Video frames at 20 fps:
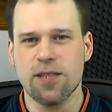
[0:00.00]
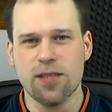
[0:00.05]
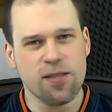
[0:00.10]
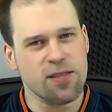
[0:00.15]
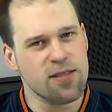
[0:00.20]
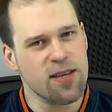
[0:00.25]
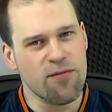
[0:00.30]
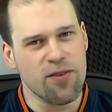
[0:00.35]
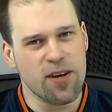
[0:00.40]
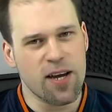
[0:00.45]
this
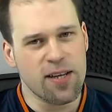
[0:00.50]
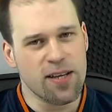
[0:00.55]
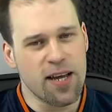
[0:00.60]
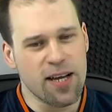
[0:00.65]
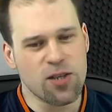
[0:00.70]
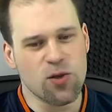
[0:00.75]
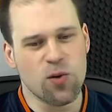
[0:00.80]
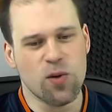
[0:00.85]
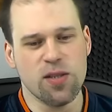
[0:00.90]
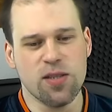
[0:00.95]
is something I
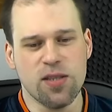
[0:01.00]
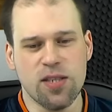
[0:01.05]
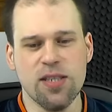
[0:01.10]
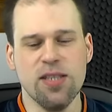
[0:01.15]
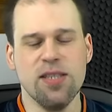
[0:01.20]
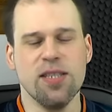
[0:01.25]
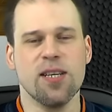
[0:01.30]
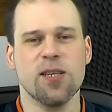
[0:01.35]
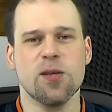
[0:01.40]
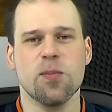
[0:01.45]
actually
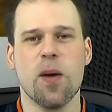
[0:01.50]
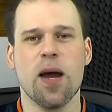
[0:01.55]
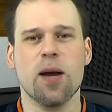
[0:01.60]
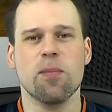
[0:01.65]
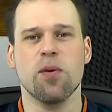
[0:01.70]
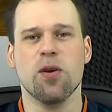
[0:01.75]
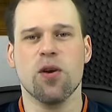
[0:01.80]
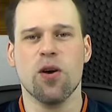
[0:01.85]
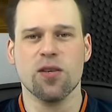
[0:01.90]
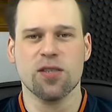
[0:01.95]
didn't
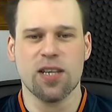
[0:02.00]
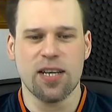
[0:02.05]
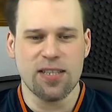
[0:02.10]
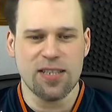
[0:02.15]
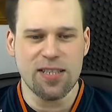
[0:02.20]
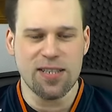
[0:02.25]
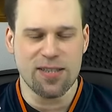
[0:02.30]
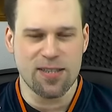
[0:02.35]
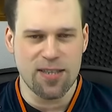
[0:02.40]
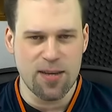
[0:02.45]
expect, because I
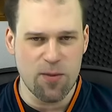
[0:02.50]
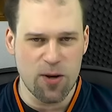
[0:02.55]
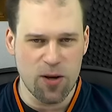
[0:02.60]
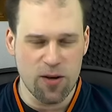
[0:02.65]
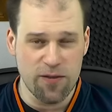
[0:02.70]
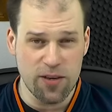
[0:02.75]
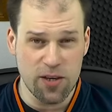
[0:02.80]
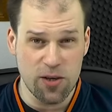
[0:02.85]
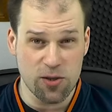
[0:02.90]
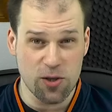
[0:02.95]
did similar
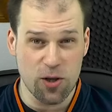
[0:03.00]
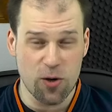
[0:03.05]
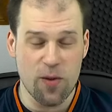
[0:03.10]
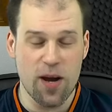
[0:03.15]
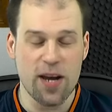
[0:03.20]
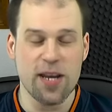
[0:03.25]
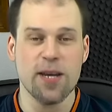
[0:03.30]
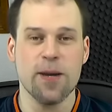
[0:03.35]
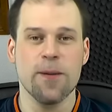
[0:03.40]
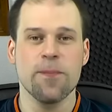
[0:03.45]
videos
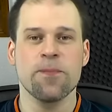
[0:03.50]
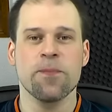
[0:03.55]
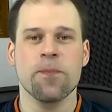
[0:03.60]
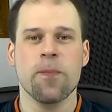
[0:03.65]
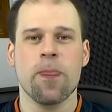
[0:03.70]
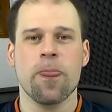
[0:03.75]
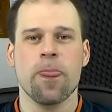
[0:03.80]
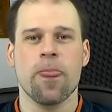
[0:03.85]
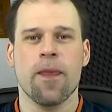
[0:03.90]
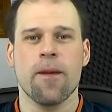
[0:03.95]
already
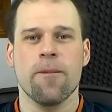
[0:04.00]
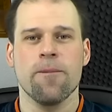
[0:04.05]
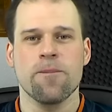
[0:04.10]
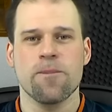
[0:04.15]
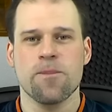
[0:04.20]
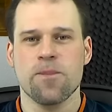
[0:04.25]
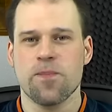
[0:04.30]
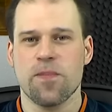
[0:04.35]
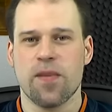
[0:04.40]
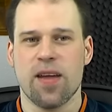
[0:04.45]

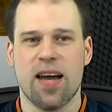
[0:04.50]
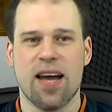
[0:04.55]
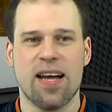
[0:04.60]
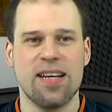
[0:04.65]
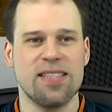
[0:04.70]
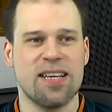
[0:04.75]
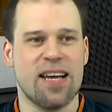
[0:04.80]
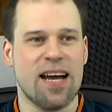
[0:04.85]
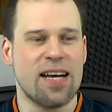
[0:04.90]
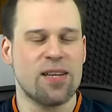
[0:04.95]

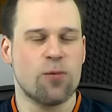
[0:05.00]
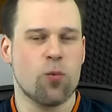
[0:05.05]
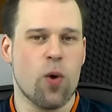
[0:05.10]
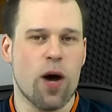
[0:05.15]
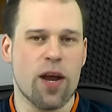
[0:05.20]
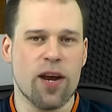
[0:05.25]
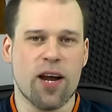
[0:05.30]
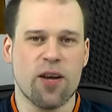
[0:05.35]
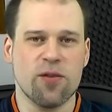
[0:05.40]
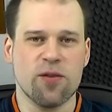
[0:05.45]
and got
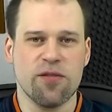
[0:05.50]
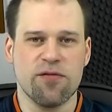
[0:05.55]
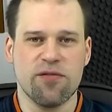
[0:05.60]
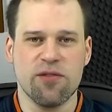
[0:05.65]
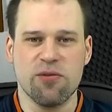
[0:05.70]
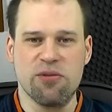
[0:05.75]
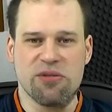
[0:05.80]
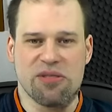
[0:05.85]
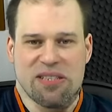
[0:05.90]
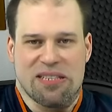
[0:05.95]
100
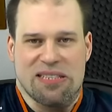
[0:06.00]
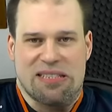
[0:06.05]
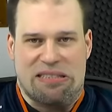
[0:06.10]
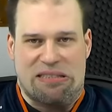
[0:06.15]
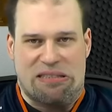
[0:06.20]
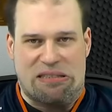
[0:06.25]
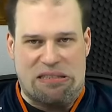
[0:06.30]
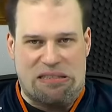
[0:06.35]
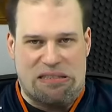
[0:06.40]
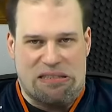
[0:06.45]
views and
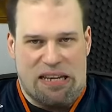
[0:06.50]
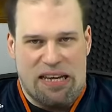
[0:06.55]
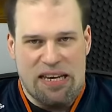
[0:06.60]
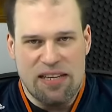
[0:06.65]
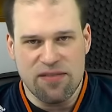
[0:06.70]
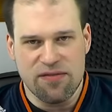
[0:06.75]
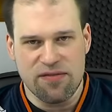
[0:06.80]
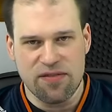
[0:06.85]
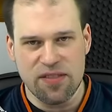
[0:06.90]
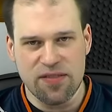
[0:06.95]

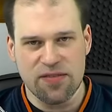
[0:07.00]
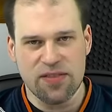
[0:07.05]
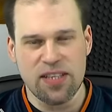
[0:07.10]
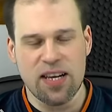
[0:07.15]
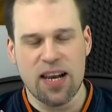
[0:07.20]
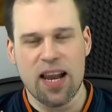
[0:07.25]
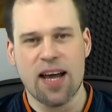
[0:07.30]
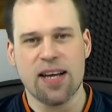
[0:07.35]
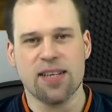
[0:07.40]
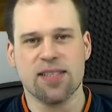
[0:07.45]
10-15
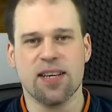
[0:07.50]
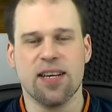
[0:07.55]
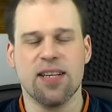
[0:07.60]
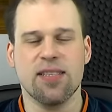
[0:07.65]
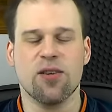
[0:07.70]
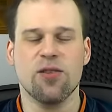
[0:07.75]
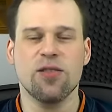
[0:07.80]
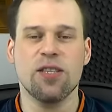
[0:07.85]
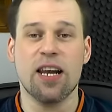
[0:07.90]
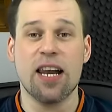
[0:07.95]
likes,
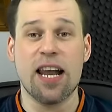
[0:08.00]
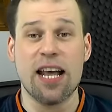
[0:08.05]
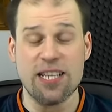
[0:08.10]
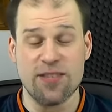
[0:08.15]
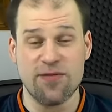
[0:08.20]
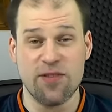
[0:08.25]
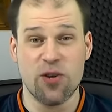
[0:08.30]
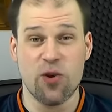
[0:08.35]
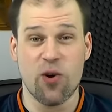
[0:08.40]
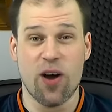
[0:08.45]
and on the
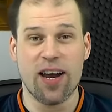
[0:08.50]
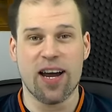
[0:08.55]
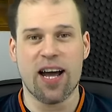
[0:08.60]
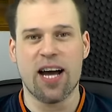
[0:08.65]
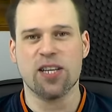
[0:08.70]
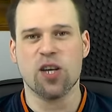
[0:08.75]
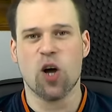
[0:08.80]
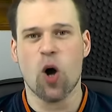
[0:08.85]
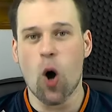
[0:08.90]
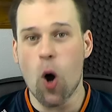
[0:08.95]
last video I
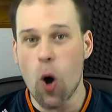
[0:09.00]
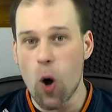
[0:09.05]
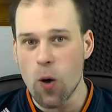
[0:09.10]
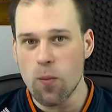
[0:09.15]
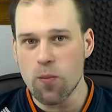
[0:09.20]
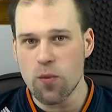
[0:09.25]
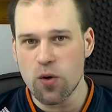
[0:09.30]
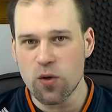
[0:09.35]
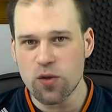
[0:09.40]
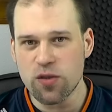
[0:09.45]
got
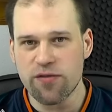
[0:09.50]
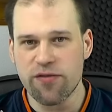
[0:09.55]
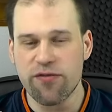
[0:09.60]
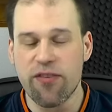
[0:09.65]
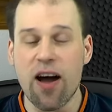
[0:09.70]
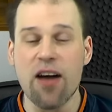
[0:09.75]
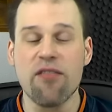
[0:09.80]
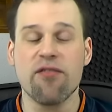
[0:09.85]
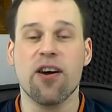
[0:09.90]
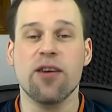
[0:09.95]
almost
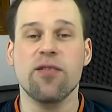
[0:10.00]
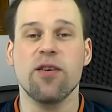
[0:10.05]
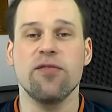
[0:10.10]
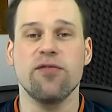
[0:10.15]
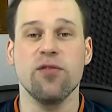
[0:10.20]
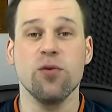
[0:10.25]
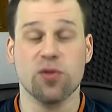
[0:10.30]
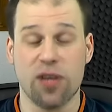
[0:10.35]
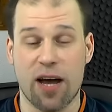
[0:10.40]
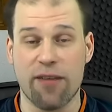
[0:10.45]
500
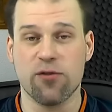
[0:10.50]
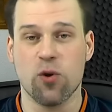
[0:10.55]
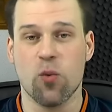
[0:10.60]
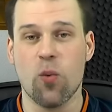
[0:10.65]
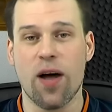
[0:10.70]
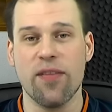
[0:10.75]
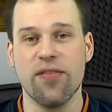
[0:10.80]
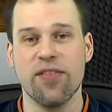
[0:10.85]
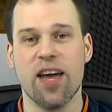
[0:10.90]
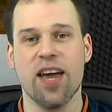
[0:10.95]
views after
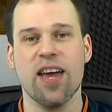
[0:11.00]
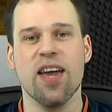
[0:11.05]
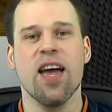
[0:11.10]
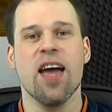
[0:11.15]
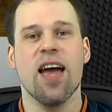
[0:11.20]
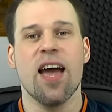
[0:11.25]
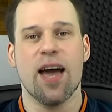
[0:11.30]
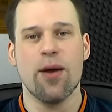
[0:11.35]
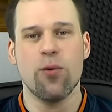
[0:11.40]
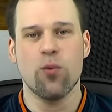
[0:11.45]
one day
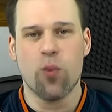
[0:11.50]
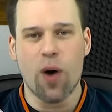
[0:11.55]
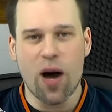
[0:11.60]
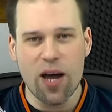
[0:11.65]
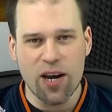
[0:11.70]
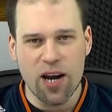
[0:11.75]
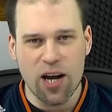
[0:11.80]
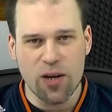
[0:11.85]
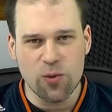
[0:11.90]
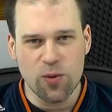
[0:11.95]
and
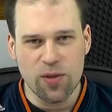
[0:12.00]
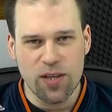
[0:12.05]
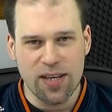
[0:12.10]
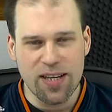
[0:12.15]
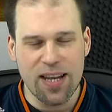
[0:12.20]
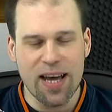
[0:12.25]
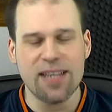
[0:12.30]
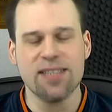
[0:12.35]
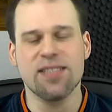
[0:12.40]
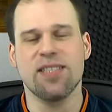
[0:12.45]

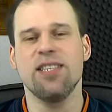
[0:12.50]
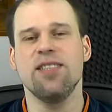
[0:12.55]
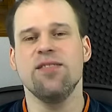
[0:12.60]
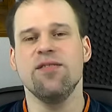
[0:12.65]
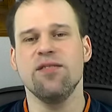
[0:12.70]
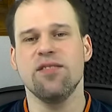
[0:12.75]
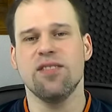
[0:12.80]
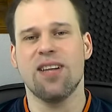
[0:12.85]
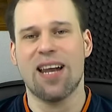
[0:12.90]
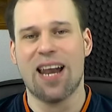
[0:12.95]

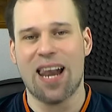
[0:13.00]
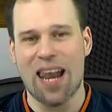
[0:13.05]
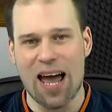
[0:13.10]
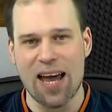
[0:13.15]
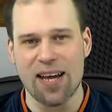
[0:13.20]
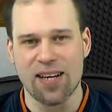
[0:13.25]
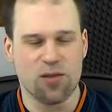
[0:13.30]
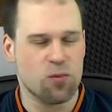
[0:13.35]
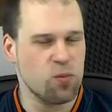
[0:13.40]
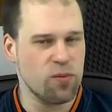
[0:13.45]
119
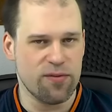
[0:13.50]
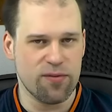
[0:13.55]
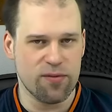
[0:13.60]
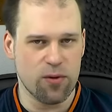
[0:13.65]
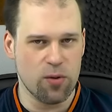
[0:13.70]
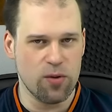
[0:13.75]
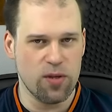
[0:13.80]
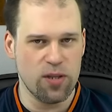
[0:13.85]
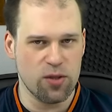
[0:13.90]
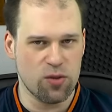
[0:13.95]
likes with
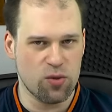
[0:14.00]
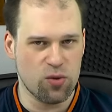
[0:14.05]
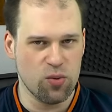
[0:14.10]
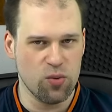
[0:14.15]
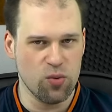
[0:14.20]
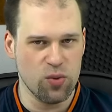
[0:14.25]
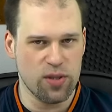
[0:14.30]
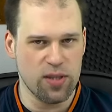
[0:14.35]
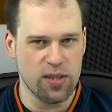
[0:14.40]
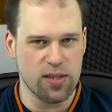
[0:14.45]
only
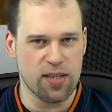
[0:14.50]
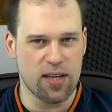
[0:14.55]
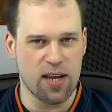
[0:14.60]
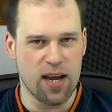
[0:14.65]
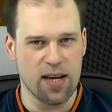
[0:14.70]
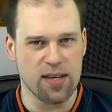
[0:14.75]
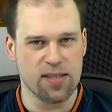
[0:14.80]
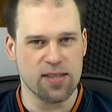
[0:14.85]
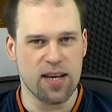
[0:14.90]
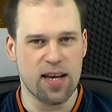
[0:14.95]
2
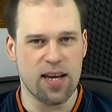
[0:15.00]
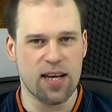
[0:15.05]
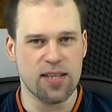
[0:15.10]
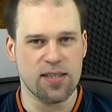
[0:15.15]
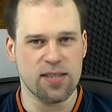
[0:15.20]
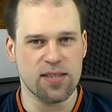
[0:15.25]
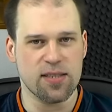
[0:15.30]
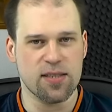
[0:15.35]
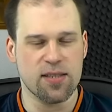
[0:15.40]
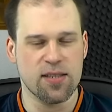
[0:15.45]
dislikes.
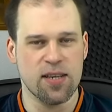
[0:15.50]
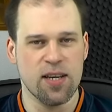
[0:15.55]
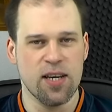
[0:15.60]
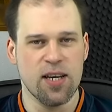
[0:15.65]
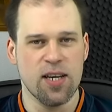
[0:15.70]
And